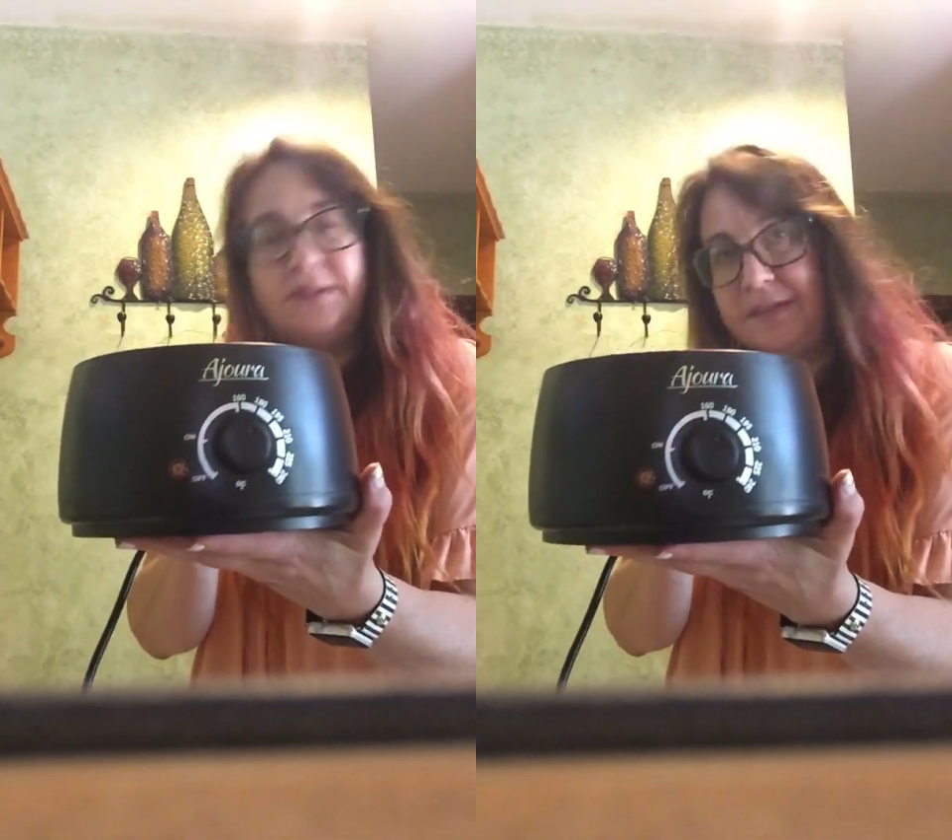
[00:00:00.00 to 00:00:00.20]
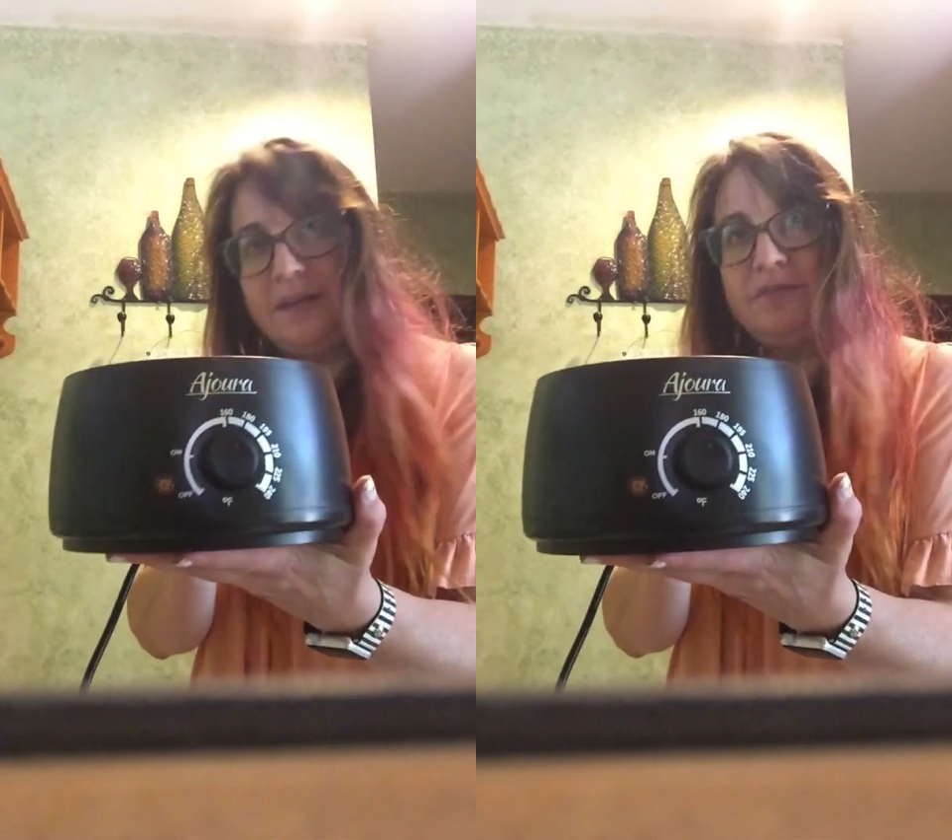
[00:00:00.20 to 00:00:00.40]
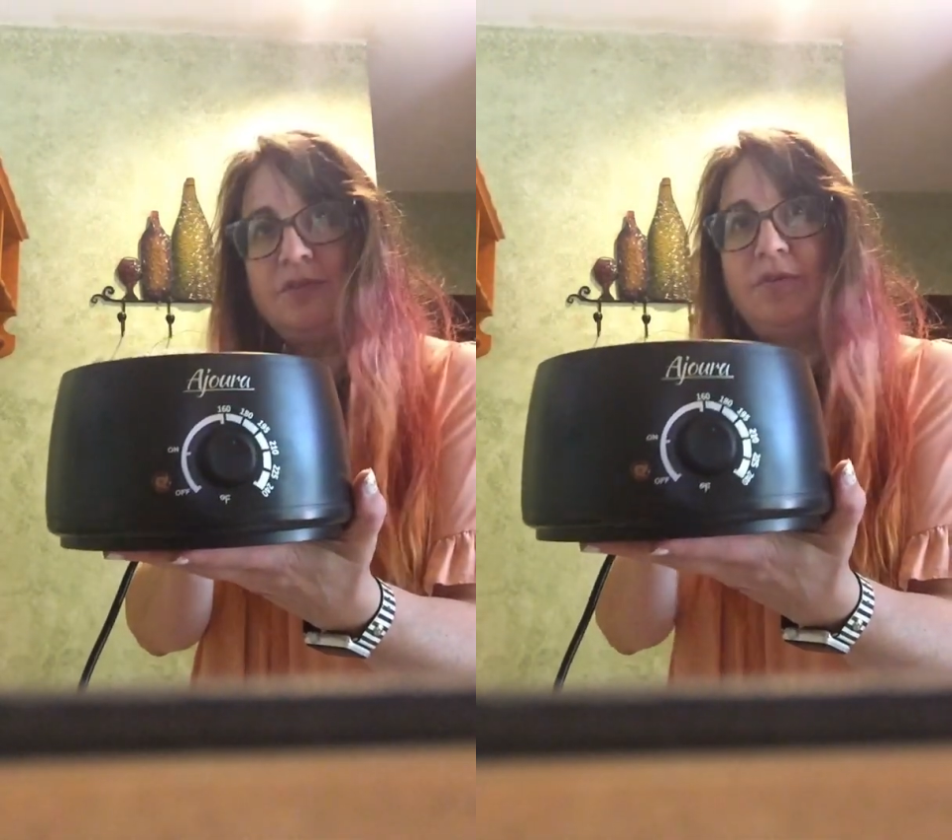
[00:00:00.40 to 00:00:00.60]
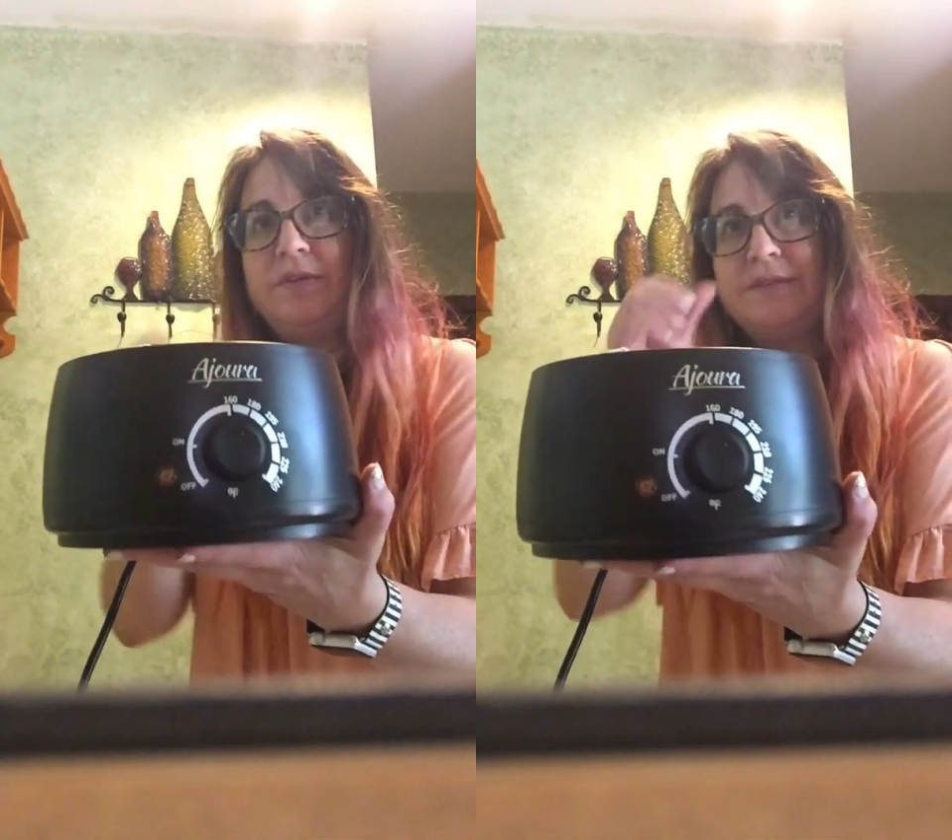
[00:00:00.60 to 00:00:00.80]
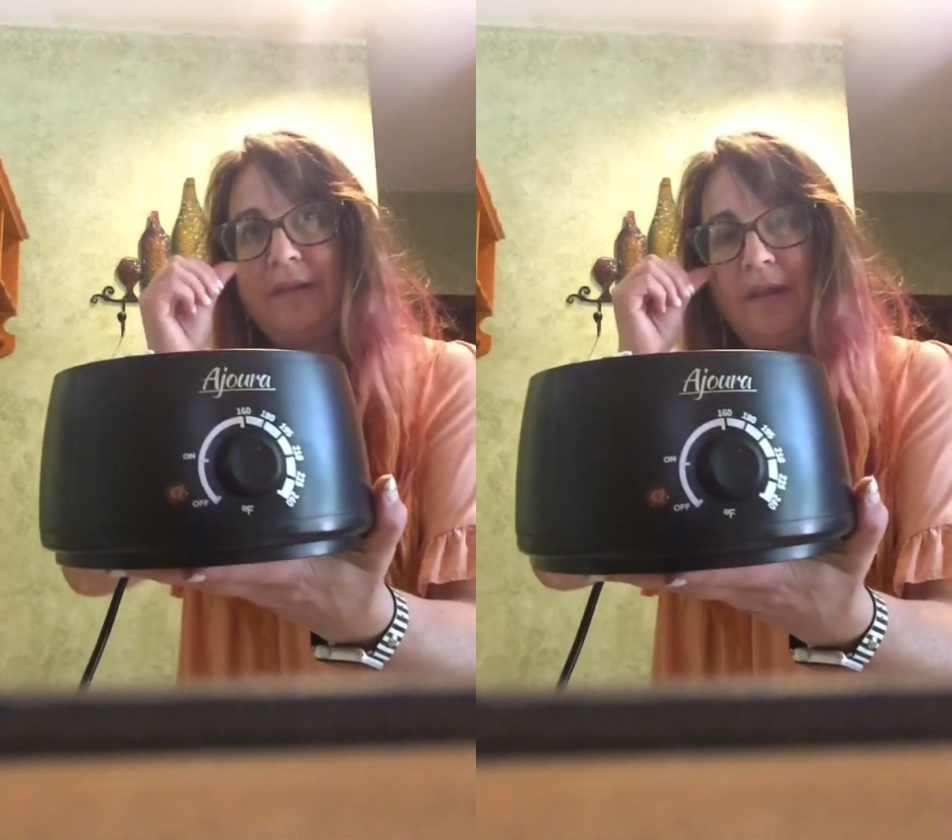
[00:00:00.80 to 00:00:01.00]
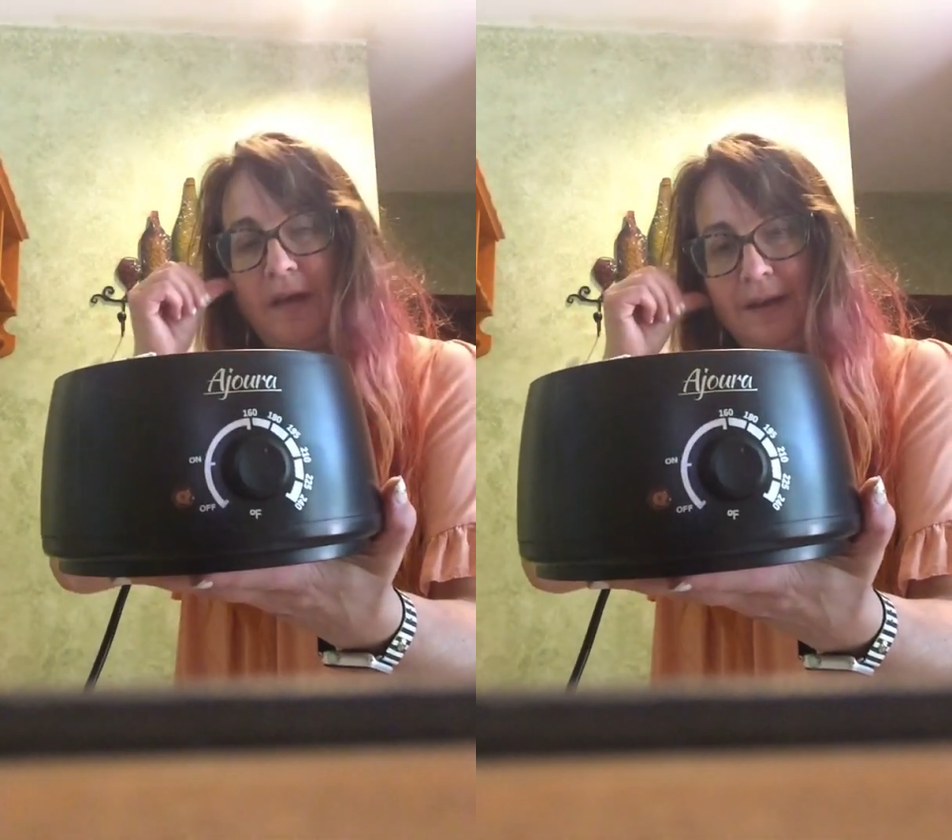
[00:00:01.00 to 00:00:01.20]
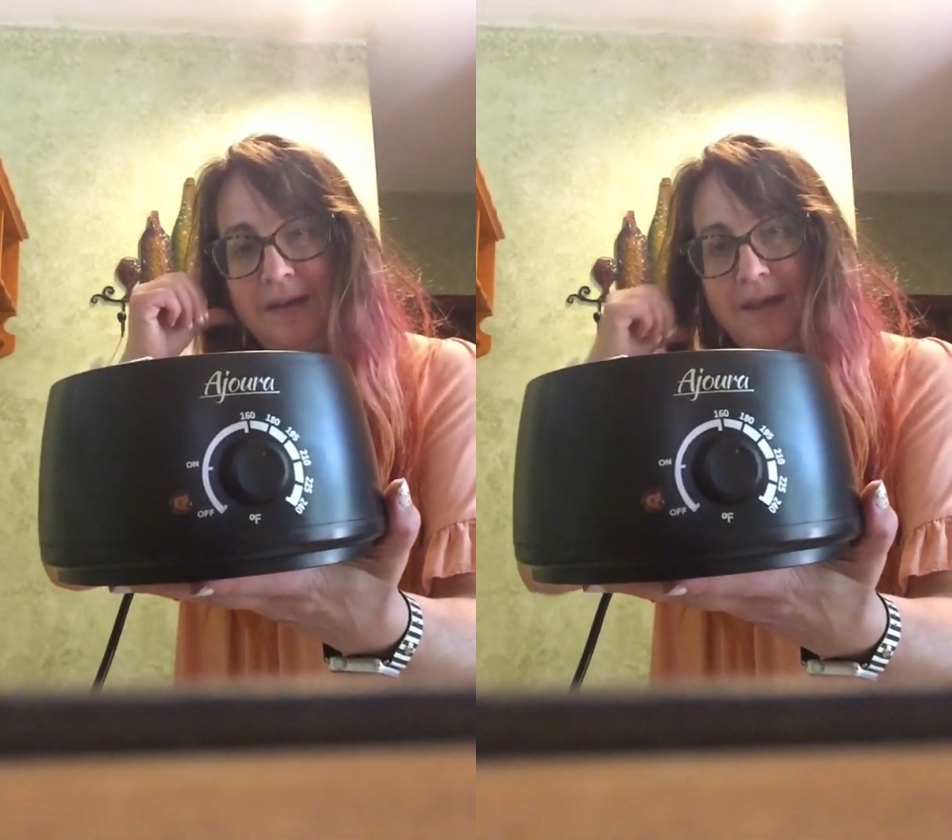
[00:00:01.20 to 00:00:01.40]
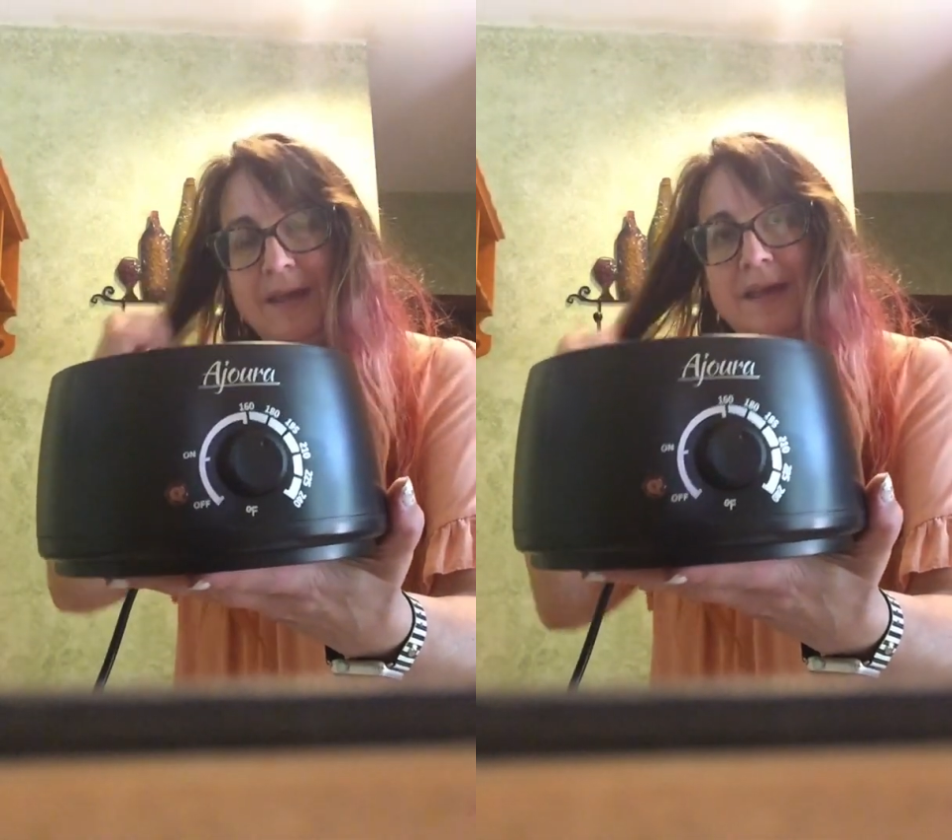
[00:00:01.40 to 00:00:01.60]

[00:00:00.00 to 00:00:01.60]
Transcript: Didn't have to go to the salon,